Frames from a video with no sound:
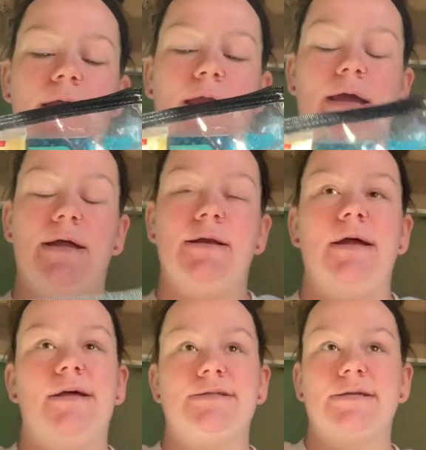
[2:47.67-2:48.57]
and
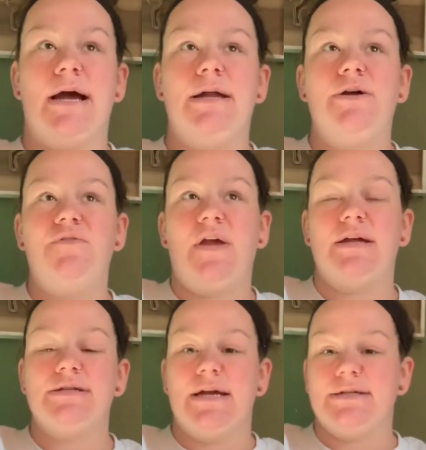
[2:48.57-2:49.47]
it's kind of
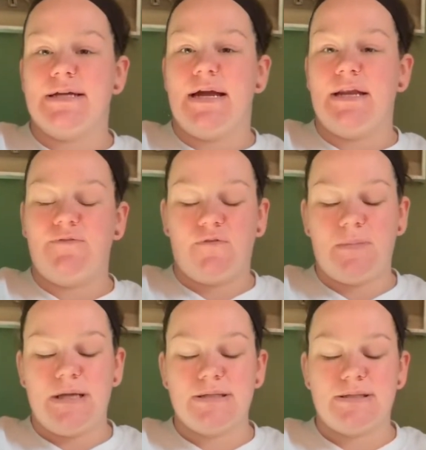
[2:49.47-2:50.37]
anti-anxiety for
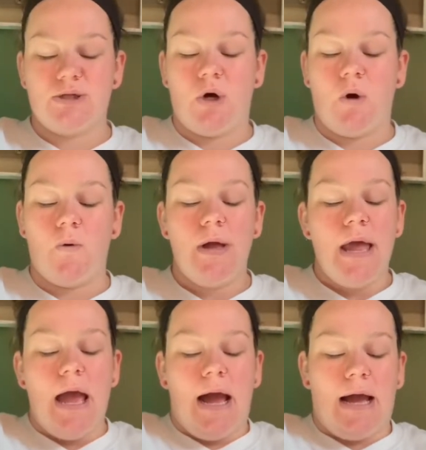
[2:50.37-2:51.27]
me, so
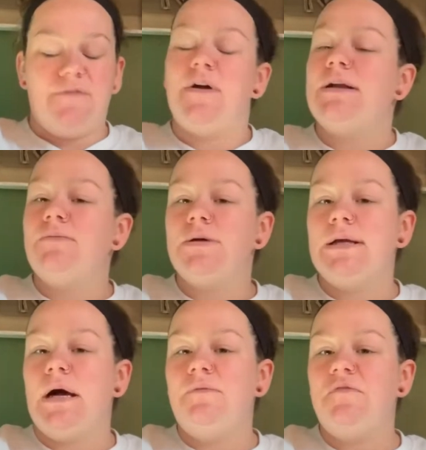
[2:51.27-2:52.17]
I find it really
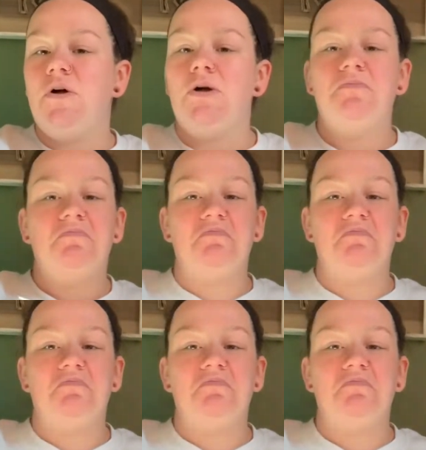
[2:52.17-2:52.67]
helpful.